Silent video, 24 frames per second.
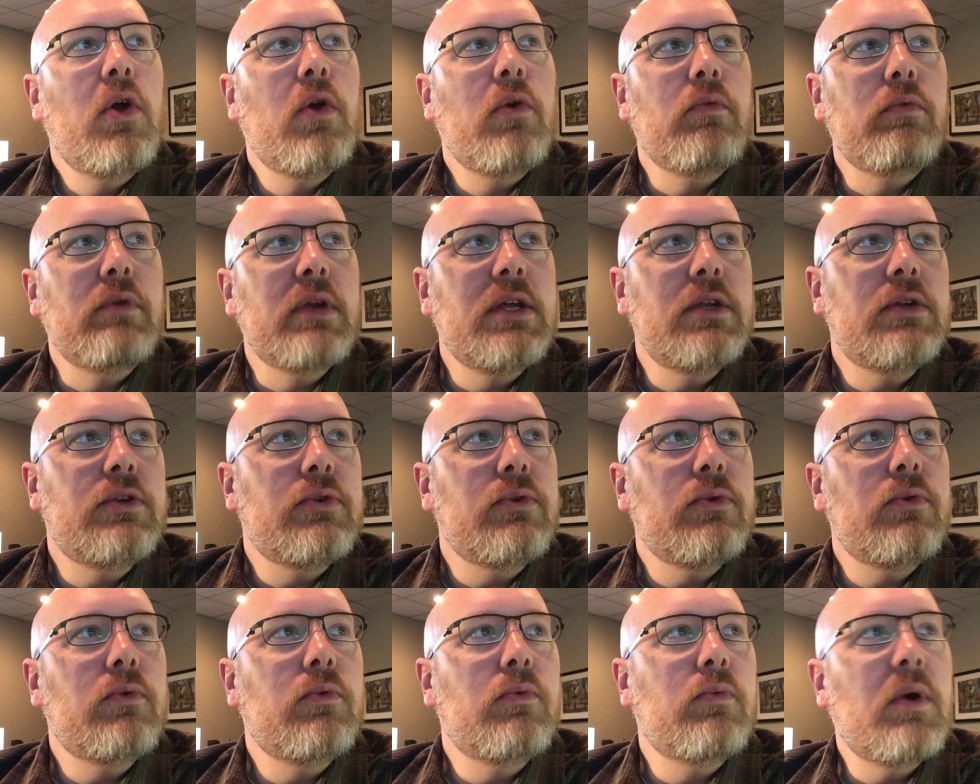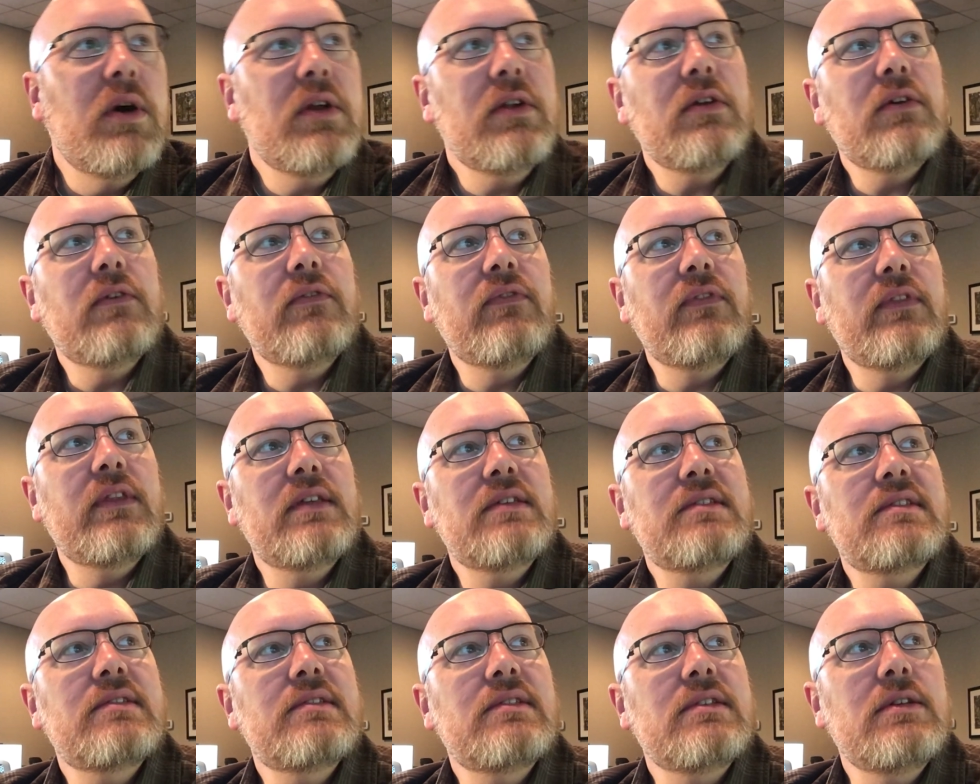Redo one of
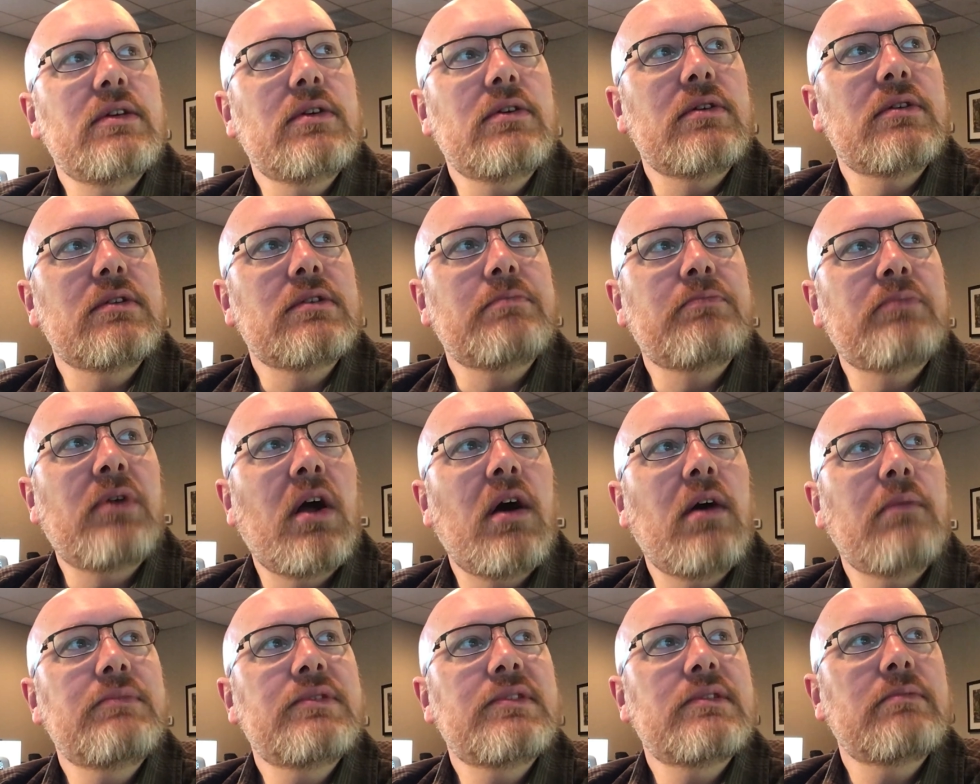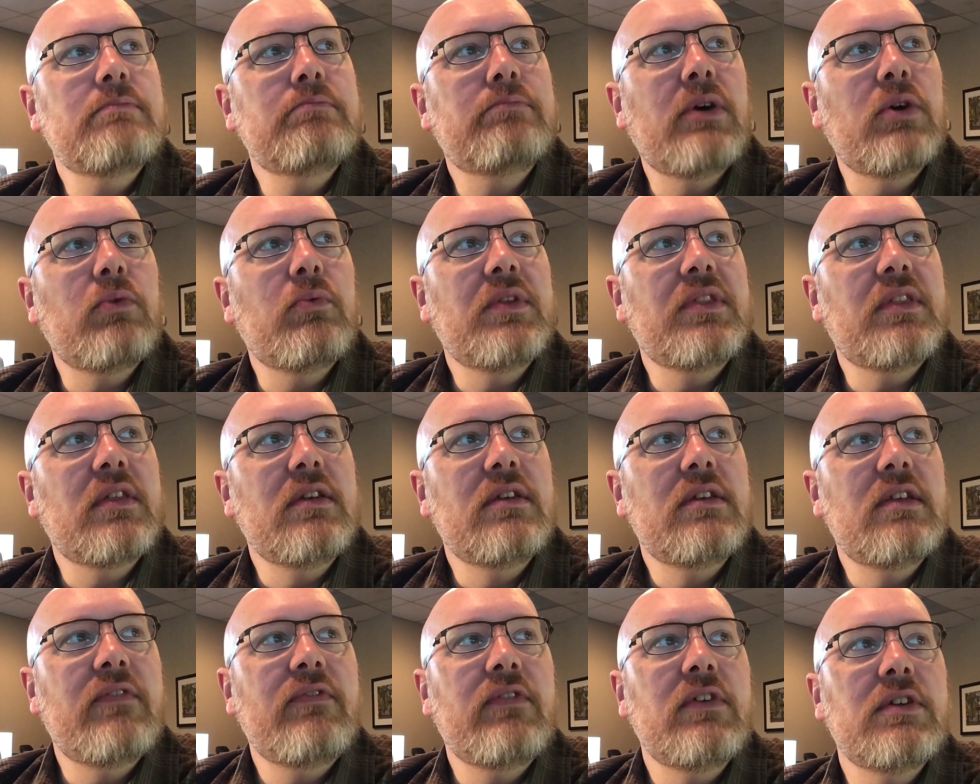this year's prompts, but with a
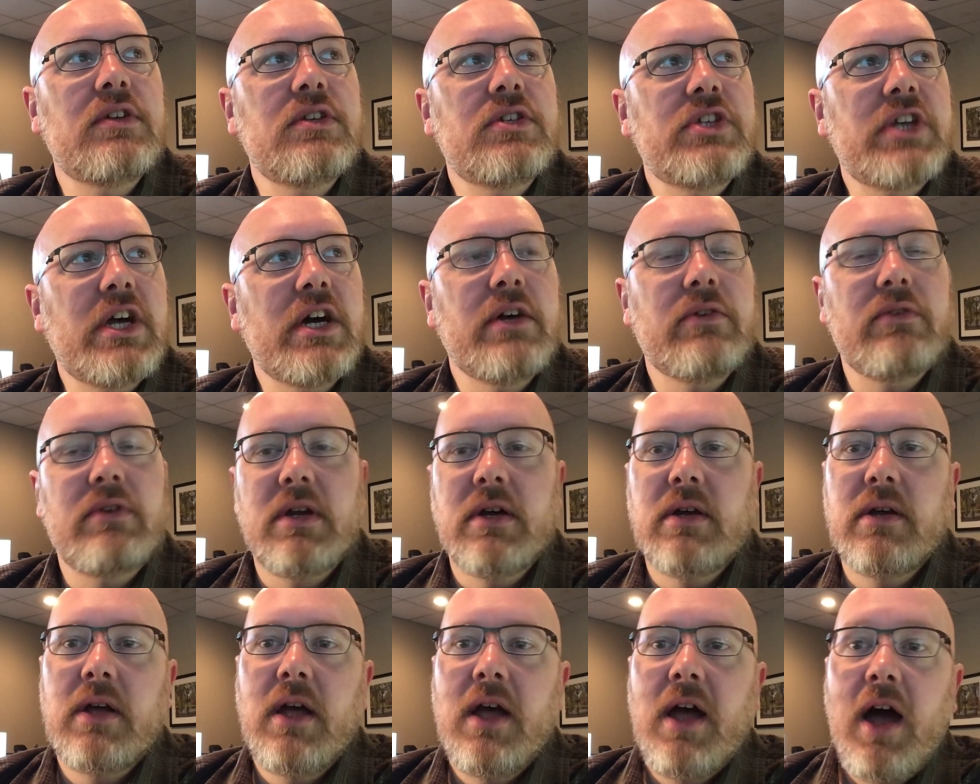different genre.